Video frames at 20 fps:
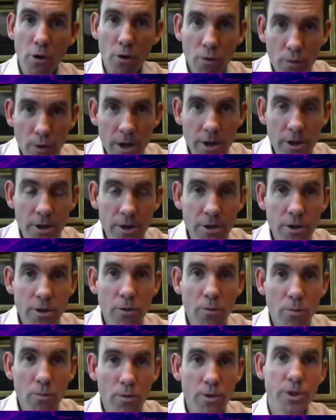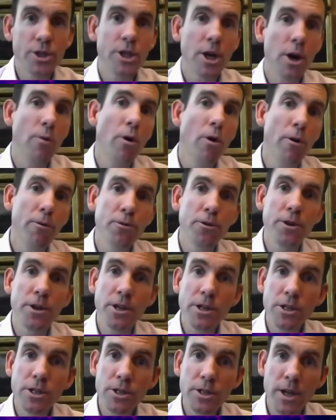credit was so
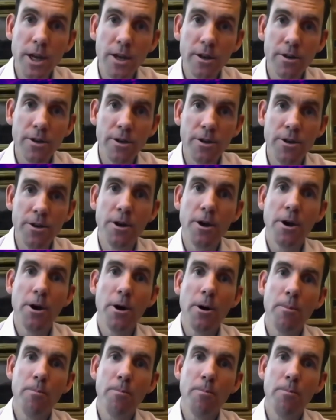often extended